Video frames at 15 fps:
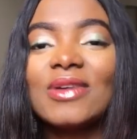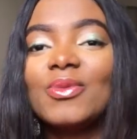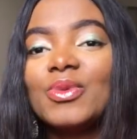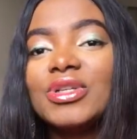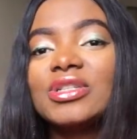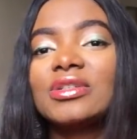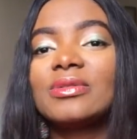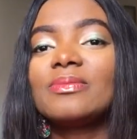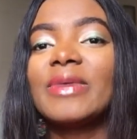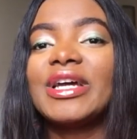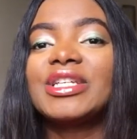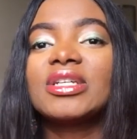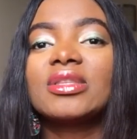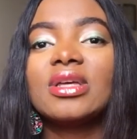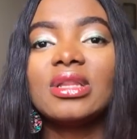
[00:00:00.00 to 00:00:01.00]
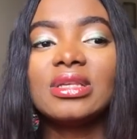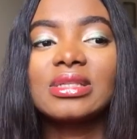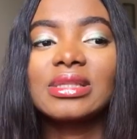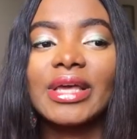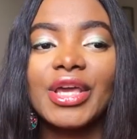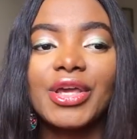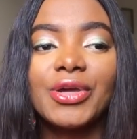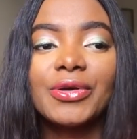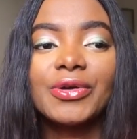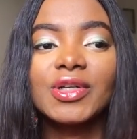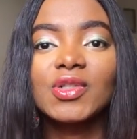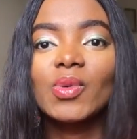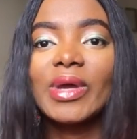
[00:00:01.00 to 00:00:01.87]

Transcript: I wish my channel is like yours,